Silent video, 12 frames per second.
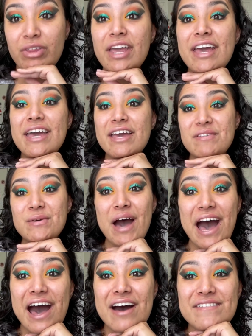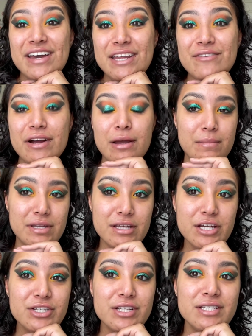If you have any
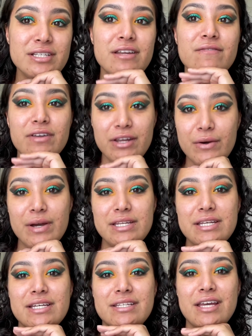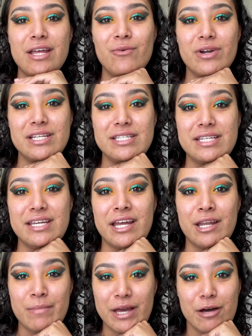recommendations, any video ideas that you'd want to see,
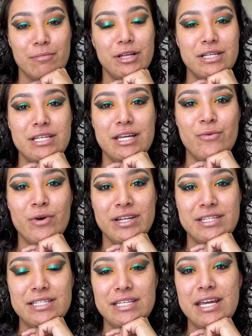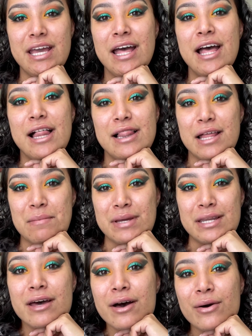any makeup looks that you want to see, let me
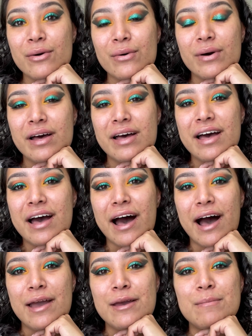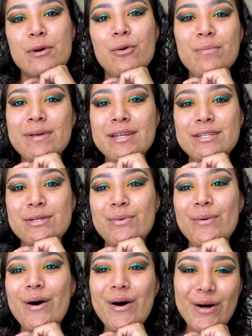know. I am open
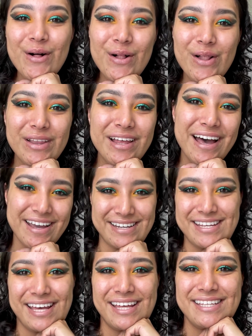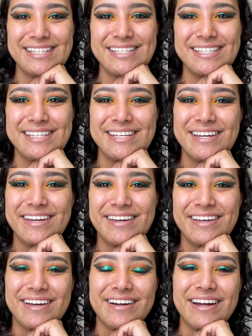to all ideas.
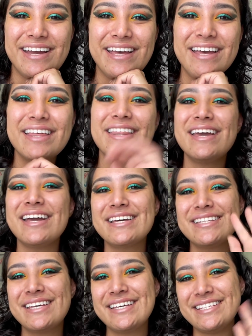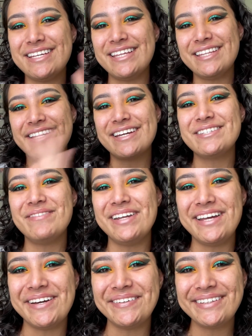All right, thanks. See you in the next video.